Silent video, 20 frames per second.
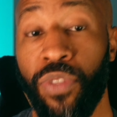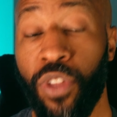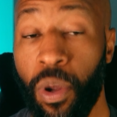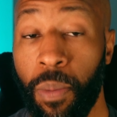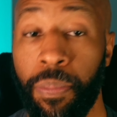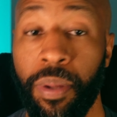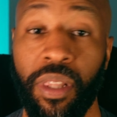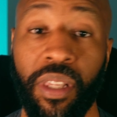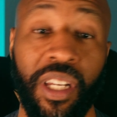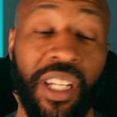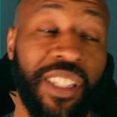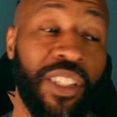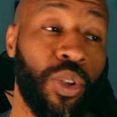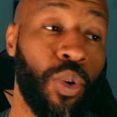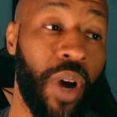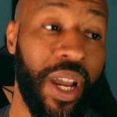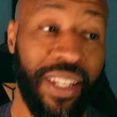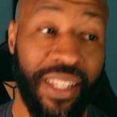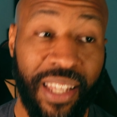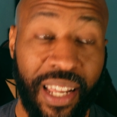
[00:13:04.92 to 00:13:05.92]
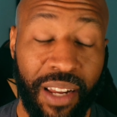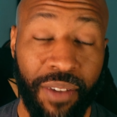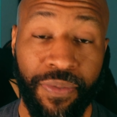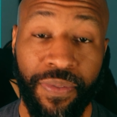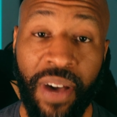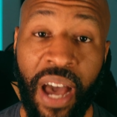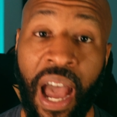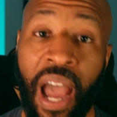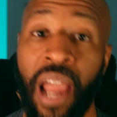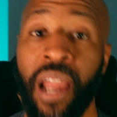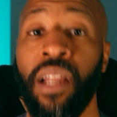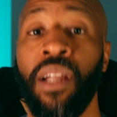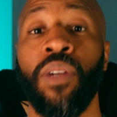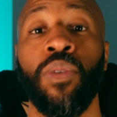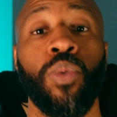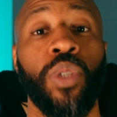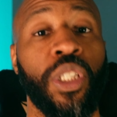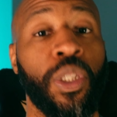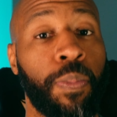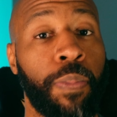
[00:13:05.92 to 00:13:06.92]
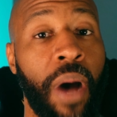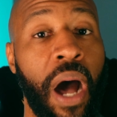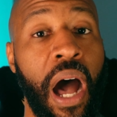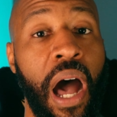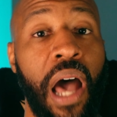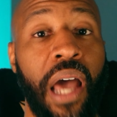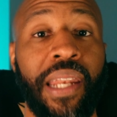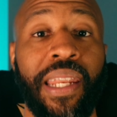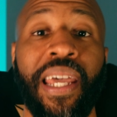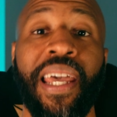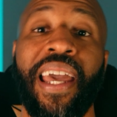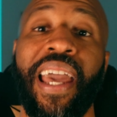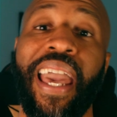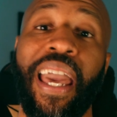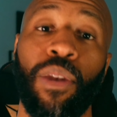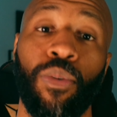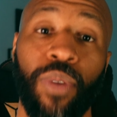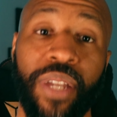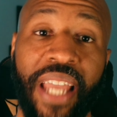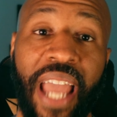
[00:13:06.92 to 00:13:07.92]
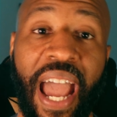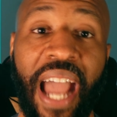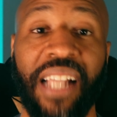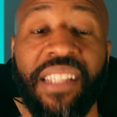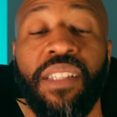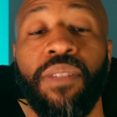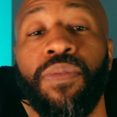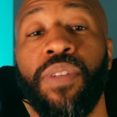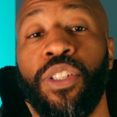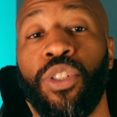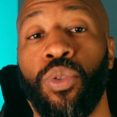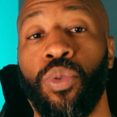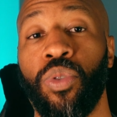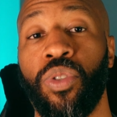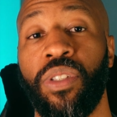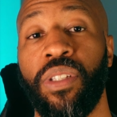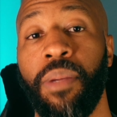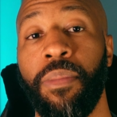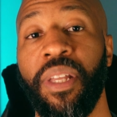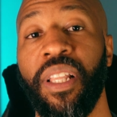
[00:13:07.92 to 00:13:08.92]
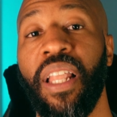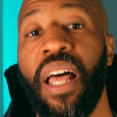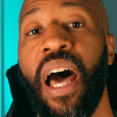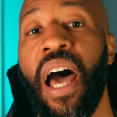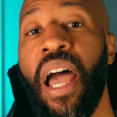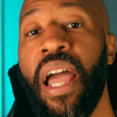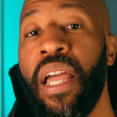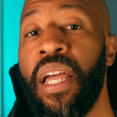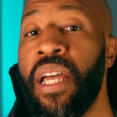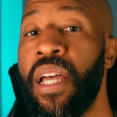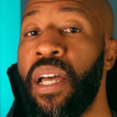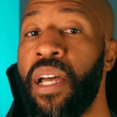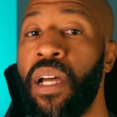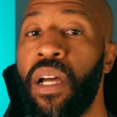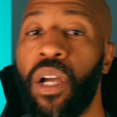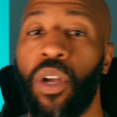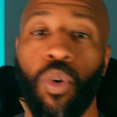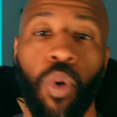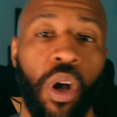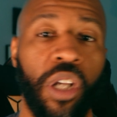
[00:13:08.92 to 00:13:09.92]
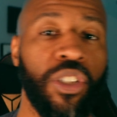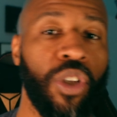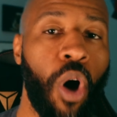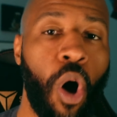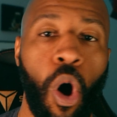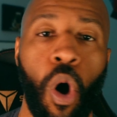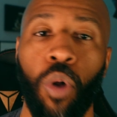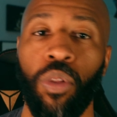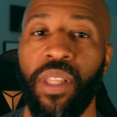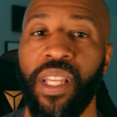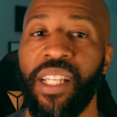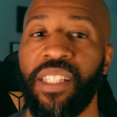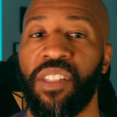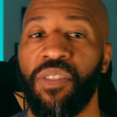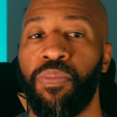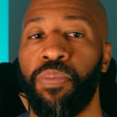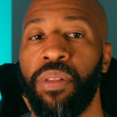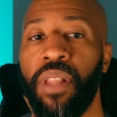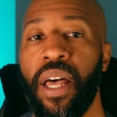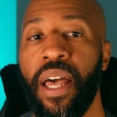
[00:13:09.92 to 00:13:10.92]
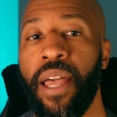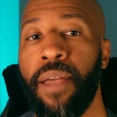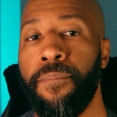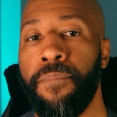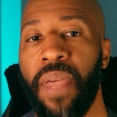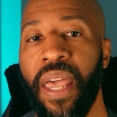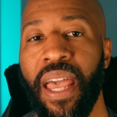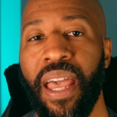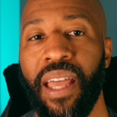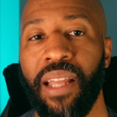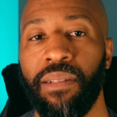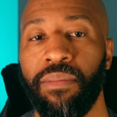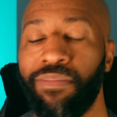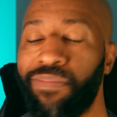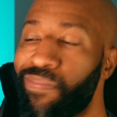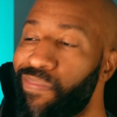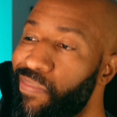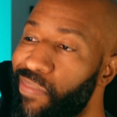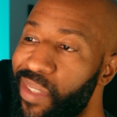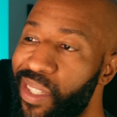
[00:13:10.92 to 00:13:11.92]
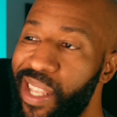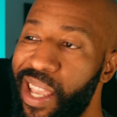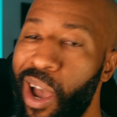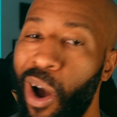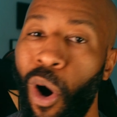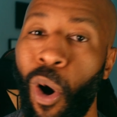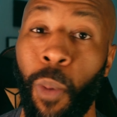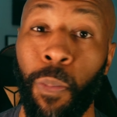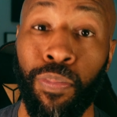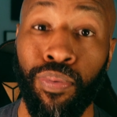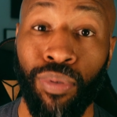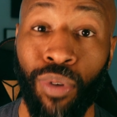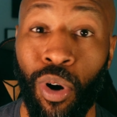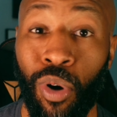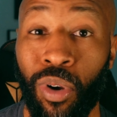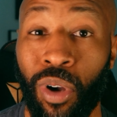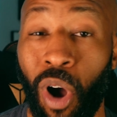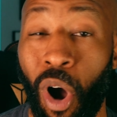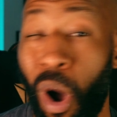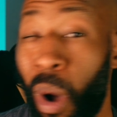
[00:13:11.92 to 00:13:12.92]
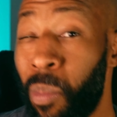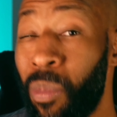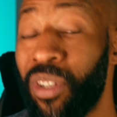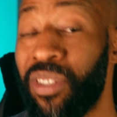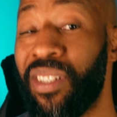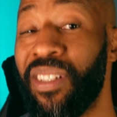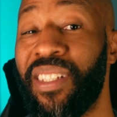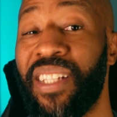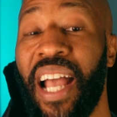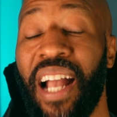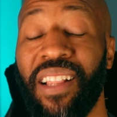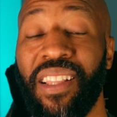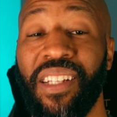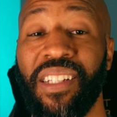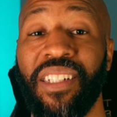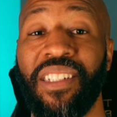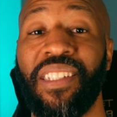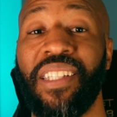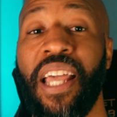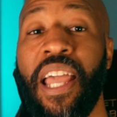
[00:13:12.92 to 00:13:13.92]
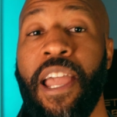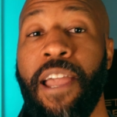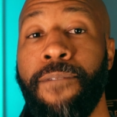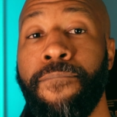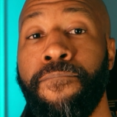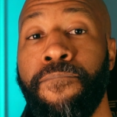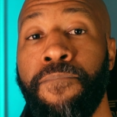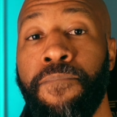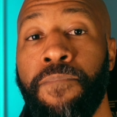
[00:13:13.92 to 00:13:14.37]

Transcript: their ability to identify, respond, and react to visual stimuli across all leagues of play, and they all broke almost exactly the same.